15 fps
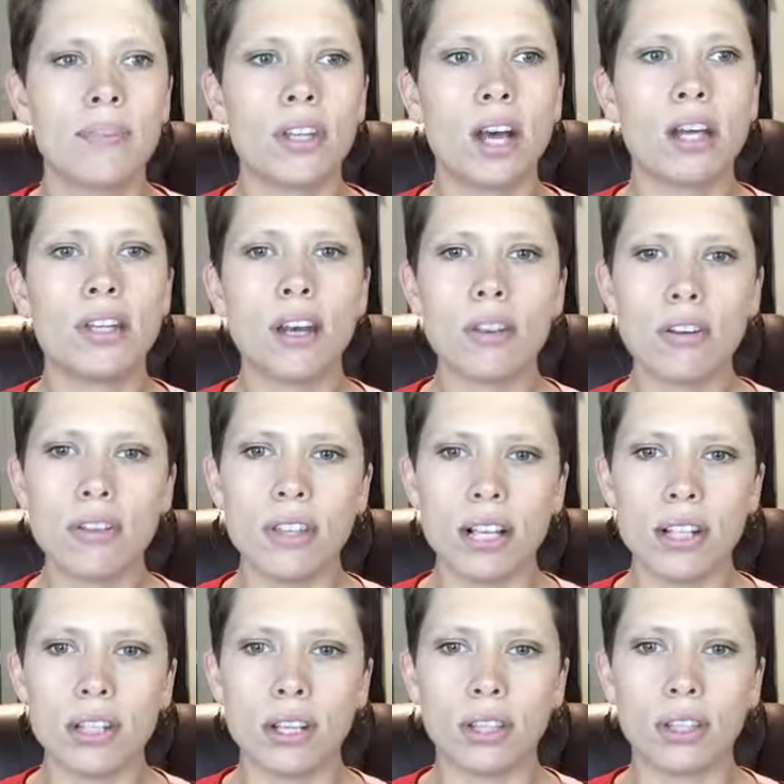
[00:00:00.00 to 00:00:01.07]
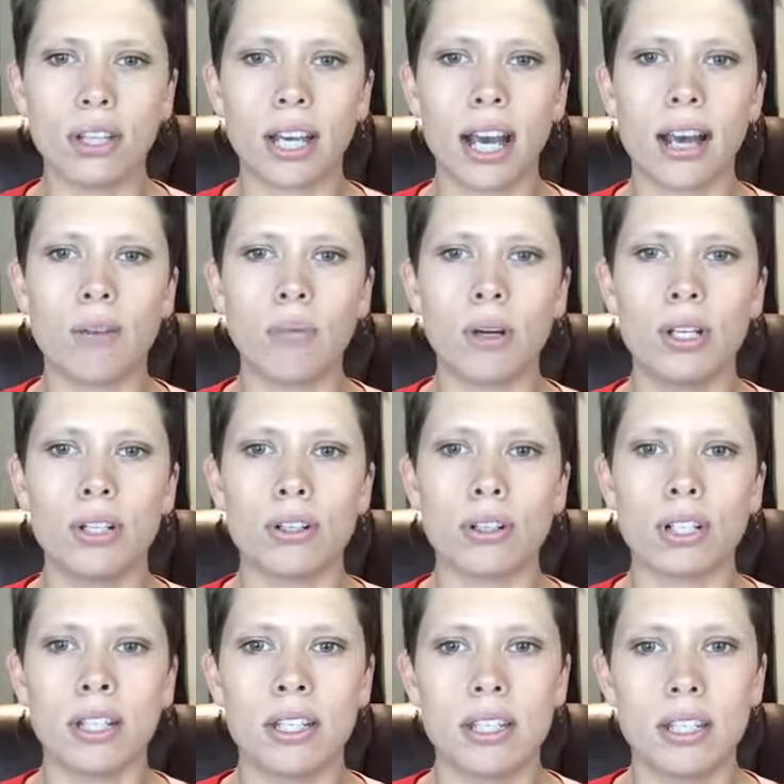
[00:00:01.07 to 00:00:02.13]
Another thing to look at when you're
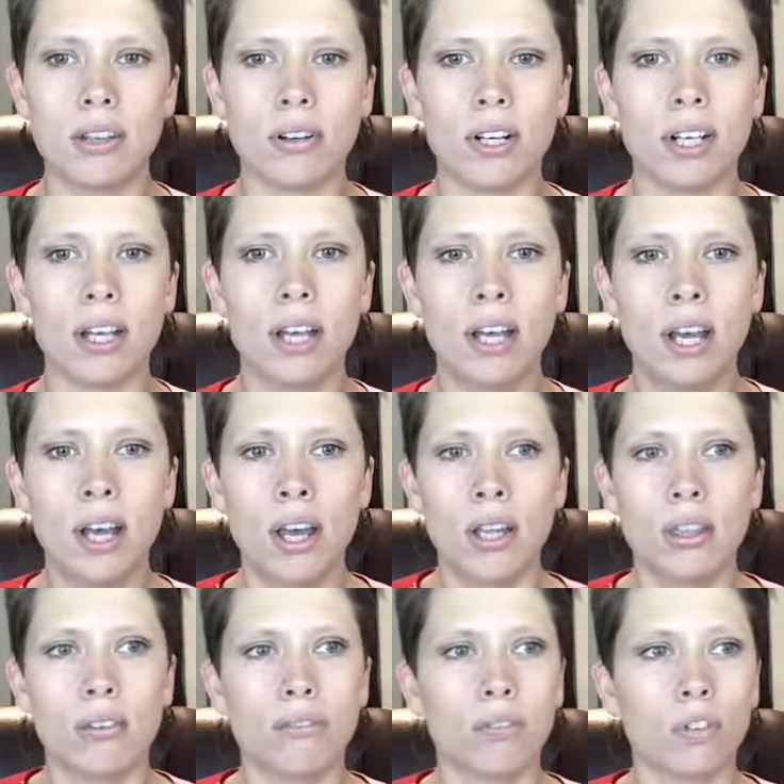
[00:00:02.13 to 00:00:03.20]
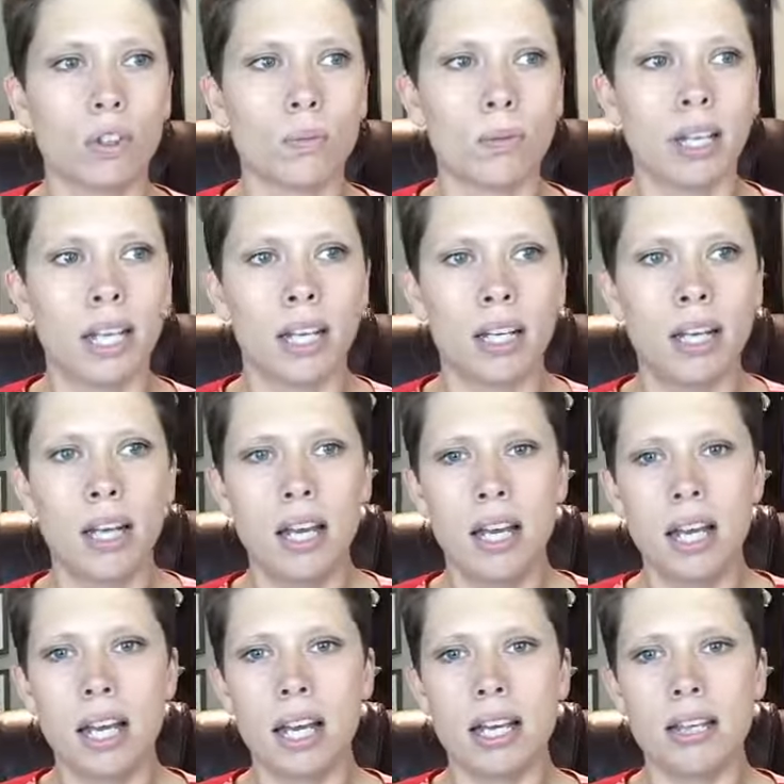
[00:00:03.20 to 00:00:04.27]
considering the floor plan
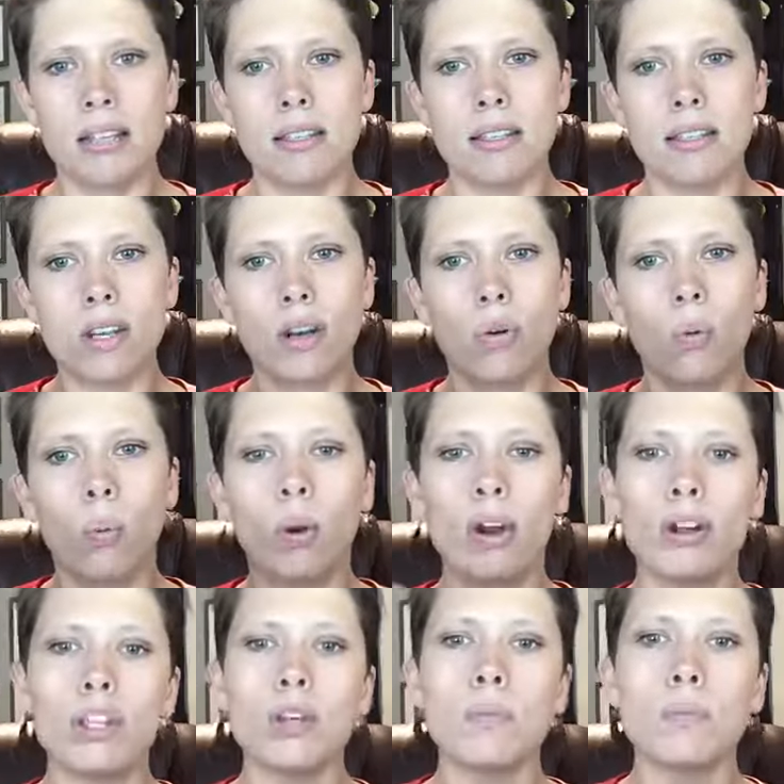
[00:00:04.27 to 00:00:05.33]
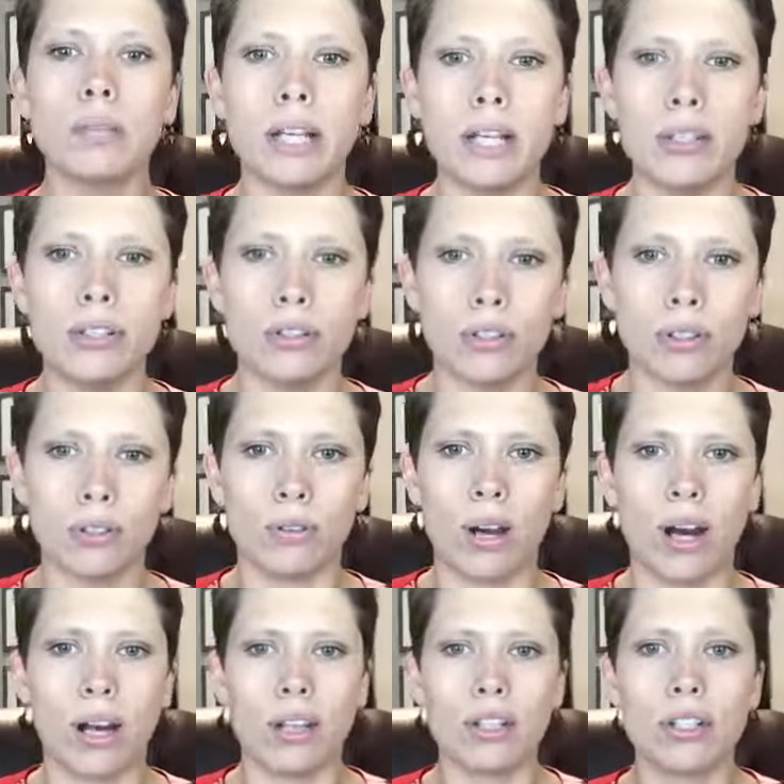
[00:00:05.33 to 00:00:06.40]
is where you place your
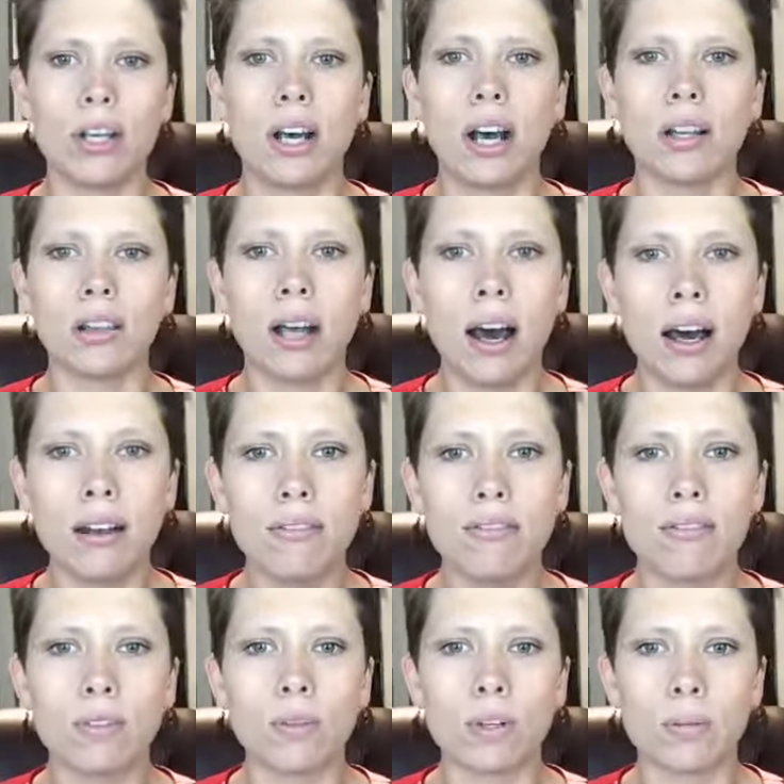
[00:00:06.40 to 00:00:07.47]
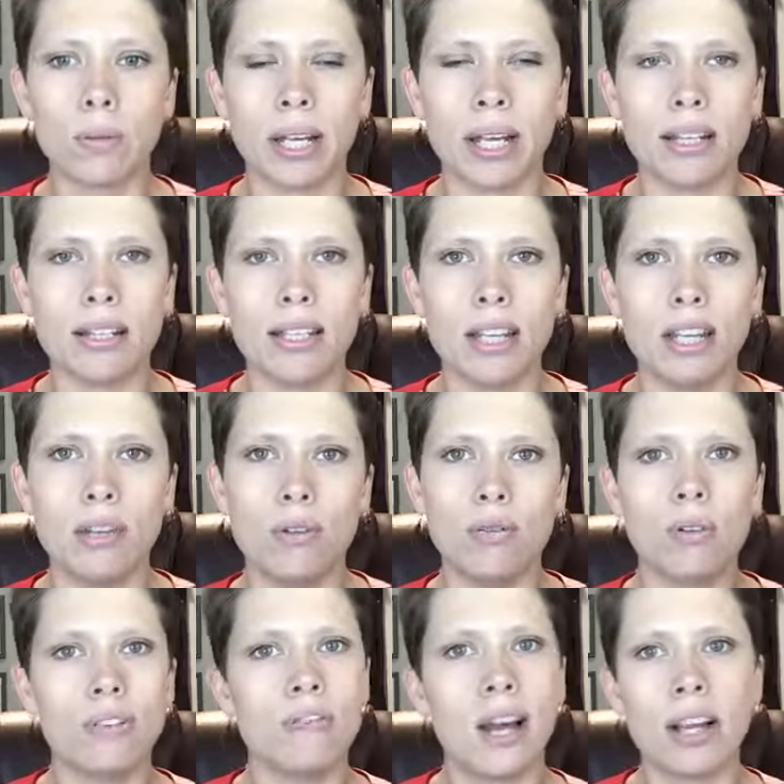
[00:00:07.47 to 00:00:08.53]
garage. A lot of floor plans that you
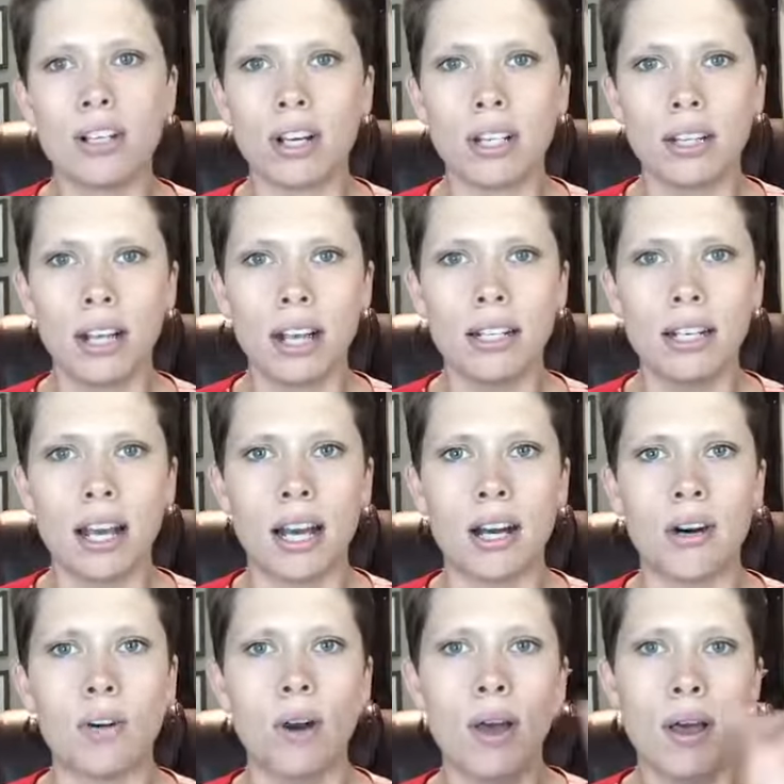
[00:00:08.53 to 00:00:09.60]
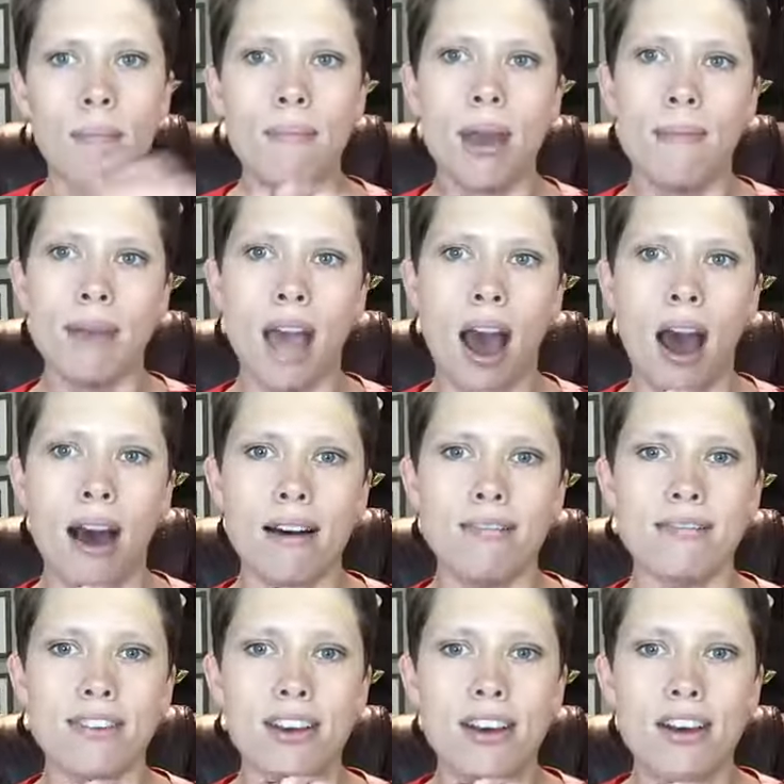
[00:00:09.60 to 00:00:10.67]
would find online now maybe have
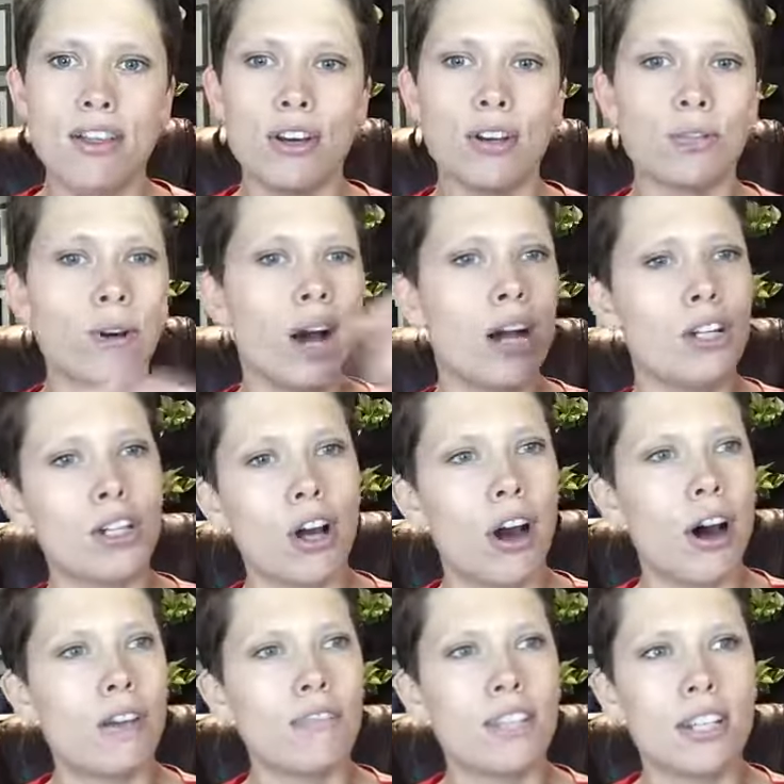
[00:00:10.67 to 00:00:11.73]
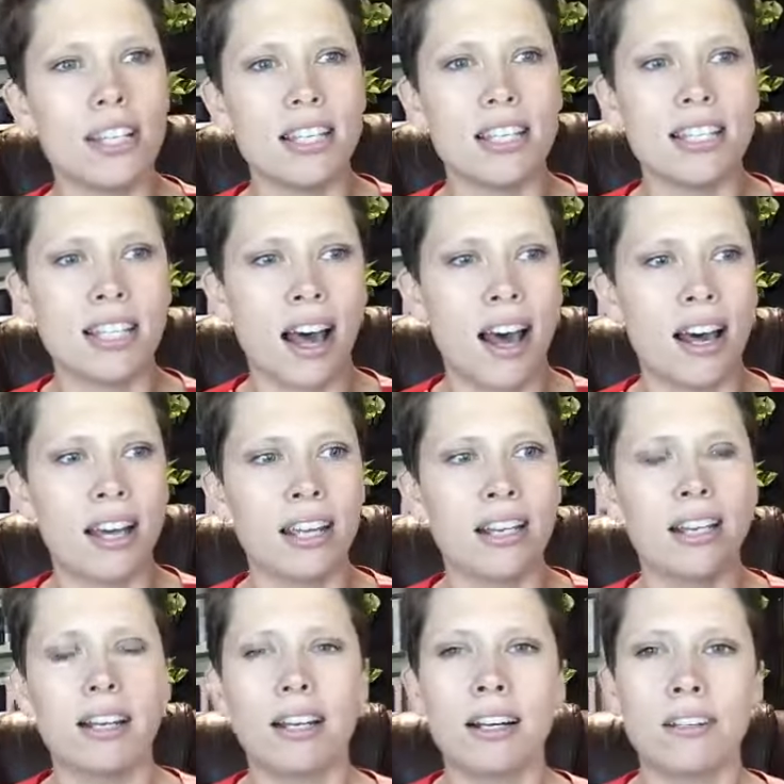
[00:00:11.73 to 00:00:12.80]
the garage off to the side
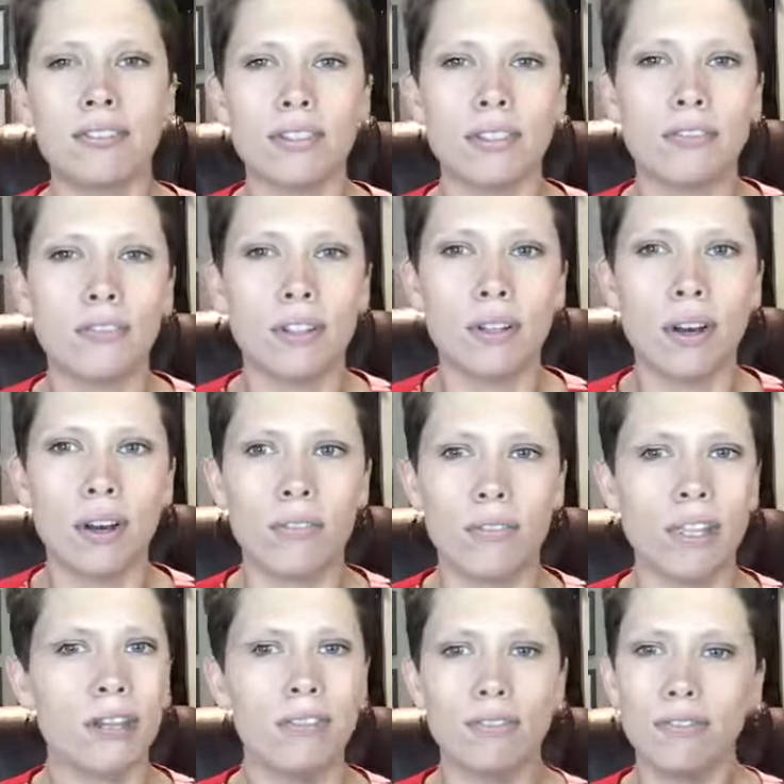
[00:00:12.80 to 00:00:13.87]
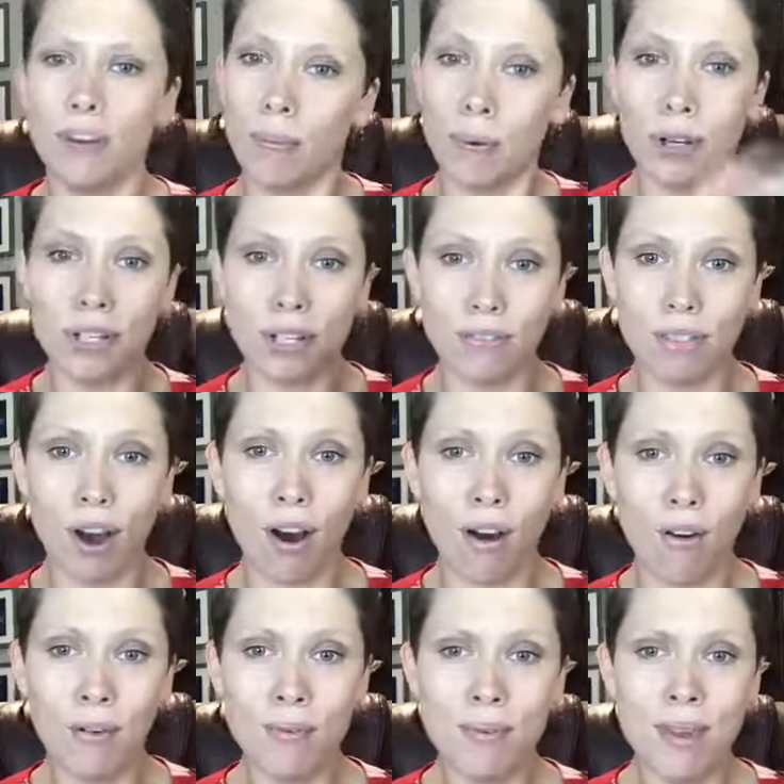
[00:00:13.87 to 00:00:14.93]
of the footprint of the
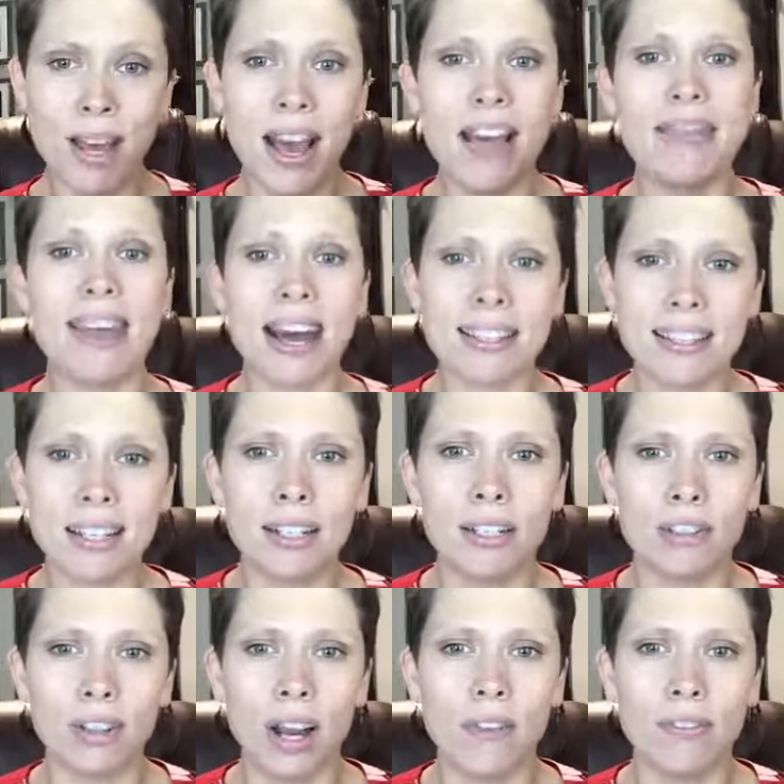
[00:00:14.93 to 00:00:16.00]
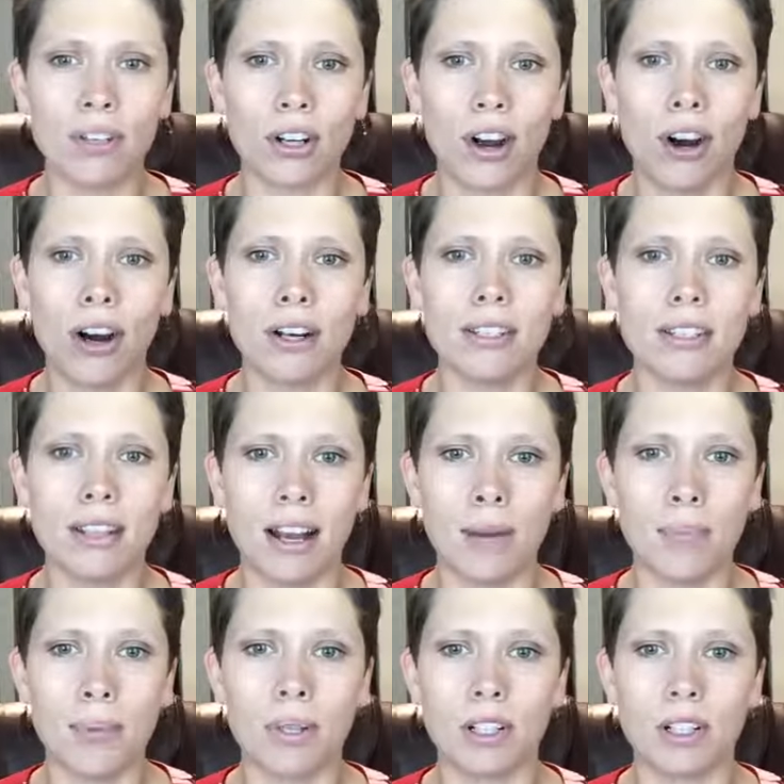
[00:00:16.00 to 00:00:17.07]
home. That's going to drive your costs up
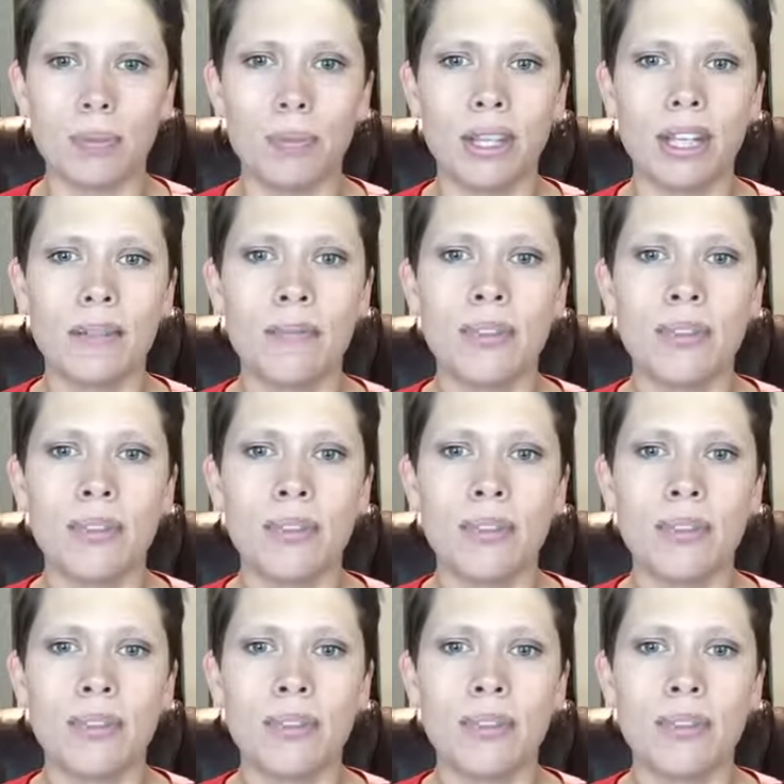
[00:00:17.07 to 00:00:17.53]
a little bit.